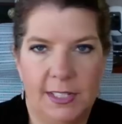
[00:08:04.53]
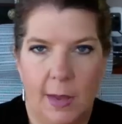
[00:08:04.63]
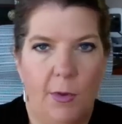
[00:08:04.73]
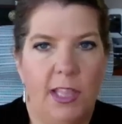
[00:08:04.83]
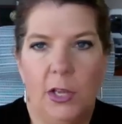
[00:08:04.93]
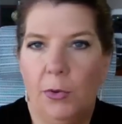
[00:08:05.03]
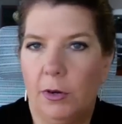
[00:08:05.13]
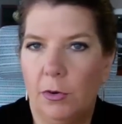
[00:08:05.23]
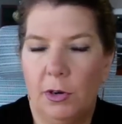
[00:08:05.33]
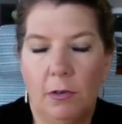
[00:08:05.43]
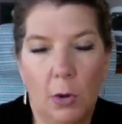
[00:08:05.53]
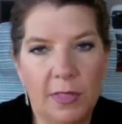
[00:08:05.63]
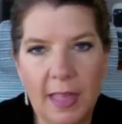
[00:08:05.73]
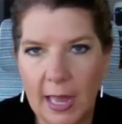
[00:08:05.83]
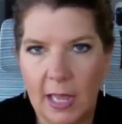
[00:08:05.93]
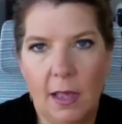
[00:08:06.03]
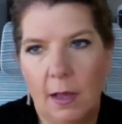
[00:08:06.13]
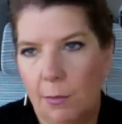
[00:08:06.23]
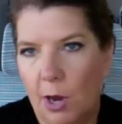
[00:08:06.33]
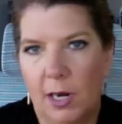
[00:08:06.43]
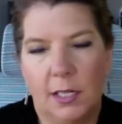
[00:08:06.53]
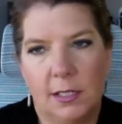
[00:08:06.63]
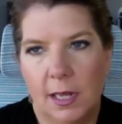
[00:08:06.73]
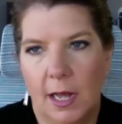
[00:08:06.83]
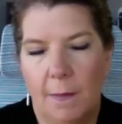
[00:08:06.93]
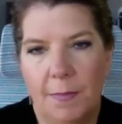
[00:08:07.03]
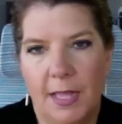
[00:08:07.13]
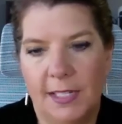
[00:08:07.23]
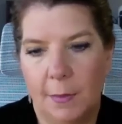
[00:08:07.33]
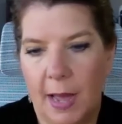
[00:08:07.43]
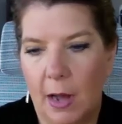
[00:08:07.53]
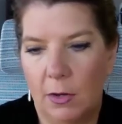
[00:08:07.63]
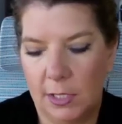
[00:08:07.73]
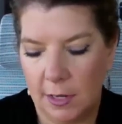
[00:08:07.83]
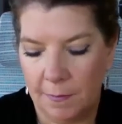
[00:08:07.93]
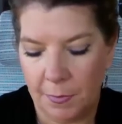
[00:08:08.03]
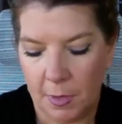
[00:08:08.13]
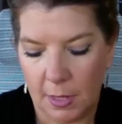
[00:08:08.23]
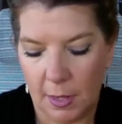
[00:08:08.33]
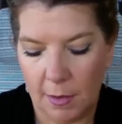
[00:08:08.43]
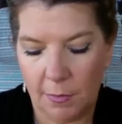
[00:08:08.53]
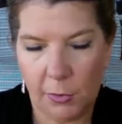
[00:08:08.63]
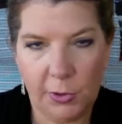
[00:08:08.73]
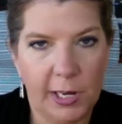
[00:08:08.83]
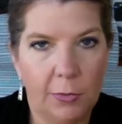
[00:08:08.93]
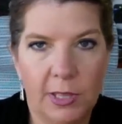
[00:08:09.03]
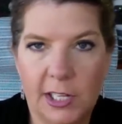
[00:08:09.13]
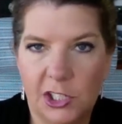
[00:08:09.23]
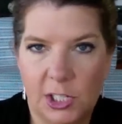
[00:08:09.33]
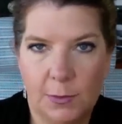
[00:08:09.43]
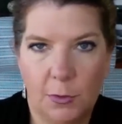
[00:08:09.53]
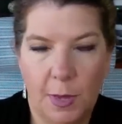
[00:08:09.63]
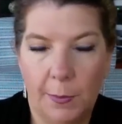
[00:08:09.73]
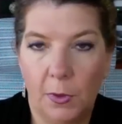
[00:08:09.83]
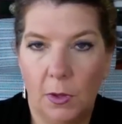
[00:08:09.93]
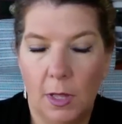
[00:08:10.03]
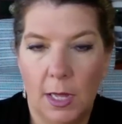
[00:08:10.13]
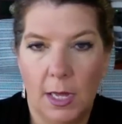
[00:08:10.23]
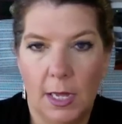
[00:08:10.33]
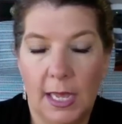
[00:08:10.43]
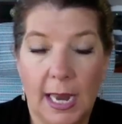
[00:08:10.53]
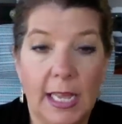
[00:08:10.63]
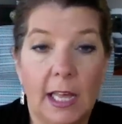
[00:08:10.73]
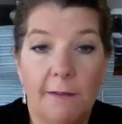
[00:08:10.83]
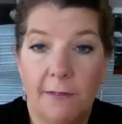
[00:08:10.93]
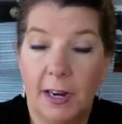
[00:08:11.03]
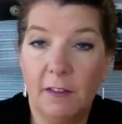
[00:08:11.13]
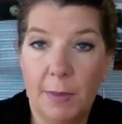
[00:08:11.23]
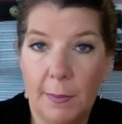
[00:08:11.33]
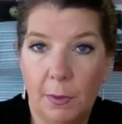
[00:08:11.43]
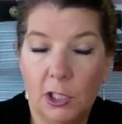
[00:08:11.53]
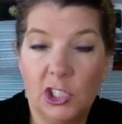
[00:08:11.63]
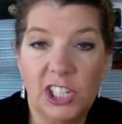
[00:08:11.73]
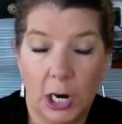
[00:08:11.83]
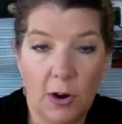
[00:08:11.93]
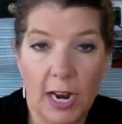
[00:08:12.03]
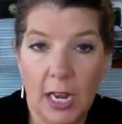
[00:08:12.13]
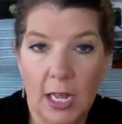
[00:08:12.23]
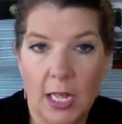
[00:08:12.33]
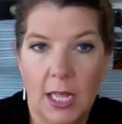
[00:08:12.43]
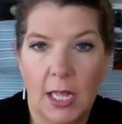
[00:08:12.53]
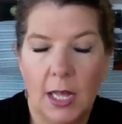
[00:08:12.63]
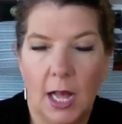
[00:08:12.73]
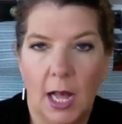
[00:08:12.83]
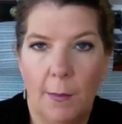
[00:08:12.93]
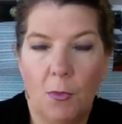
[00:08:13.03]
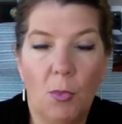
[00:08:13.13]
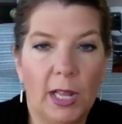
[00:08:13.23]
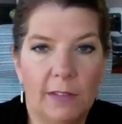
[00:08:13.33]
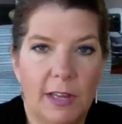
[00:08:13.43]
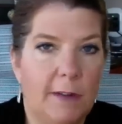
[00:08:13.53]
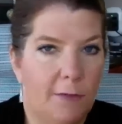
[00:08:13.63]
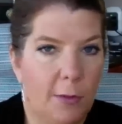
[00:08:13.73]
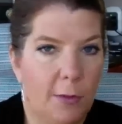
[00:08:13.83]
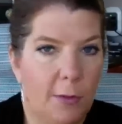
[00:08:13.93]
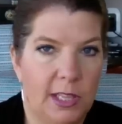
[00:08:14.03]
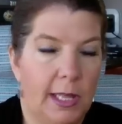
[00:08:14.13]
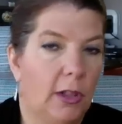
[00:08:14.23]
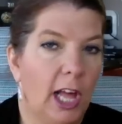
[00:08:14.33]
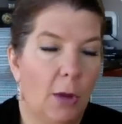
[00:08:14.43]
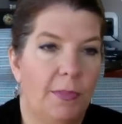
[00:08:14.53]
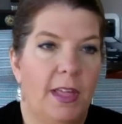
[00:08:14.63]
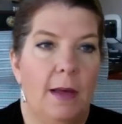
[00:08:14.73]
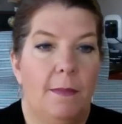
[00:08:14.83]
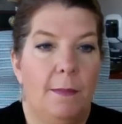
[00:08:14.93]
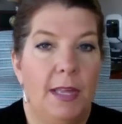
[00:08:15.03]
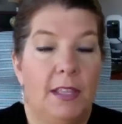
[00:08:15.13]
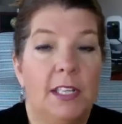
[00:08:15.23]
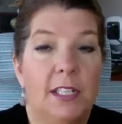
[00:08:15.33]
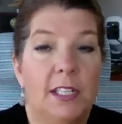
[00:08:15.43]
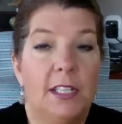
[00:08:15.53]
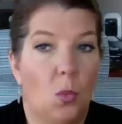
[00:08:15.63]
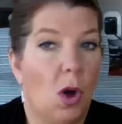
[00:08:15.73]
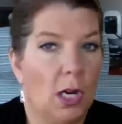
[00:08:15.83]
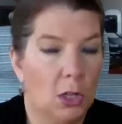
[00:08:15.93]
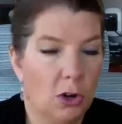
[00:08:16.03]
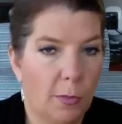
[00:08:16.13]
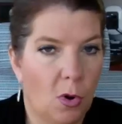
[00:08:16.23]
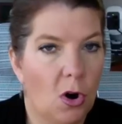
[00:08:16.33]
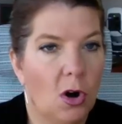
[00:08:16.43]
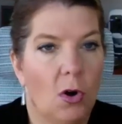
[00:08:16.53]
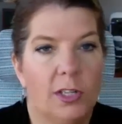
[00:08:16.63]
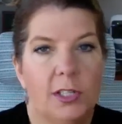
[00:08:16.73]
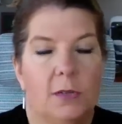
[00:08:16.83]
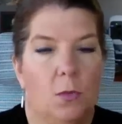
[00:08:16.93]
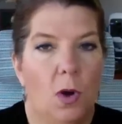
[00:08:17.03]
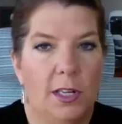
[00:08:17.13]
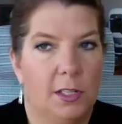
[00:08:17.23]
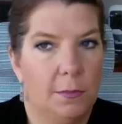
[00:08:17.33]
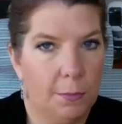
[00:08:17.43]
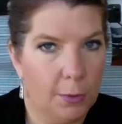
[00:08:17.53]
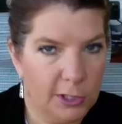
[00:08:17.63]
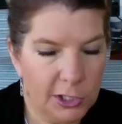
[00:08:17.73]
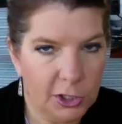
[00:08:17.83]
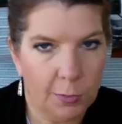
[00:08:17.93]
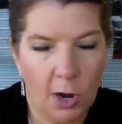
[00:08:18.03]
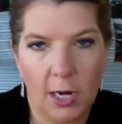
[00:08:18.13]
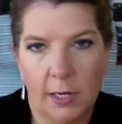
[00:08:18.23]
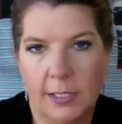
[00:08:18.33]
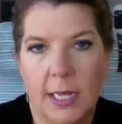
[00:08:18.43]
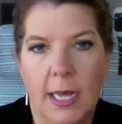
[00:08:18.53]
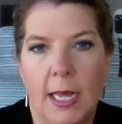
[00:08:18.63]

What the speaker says: the same way that you recruit and grow with any product. It's about creating relationships with people, getting in front of people, sharing relevant information that'll help them make the decision to want to learn more or to want to purchase your product.